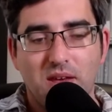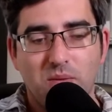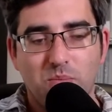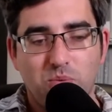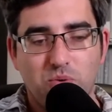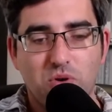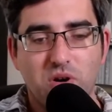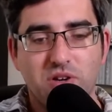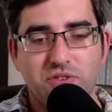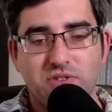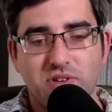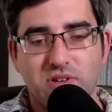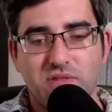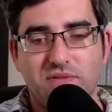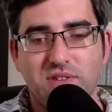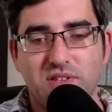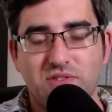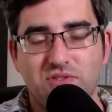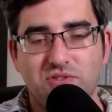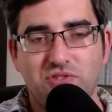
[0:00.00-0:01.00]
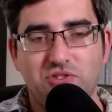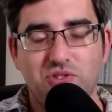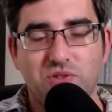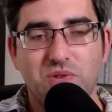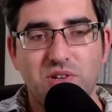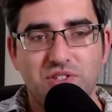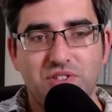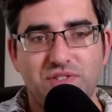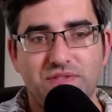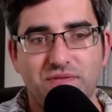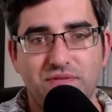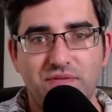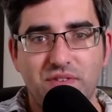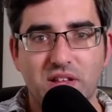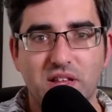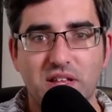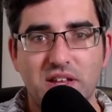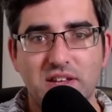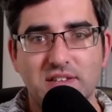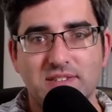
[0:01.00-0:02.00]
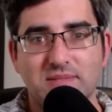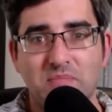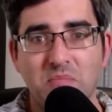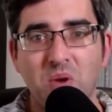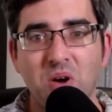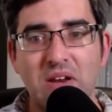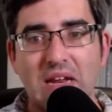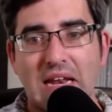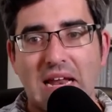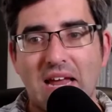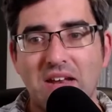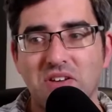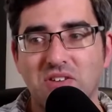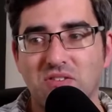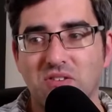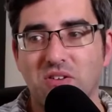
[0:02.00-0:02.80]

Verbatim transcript: portrait of this Jewish villainous moneylender,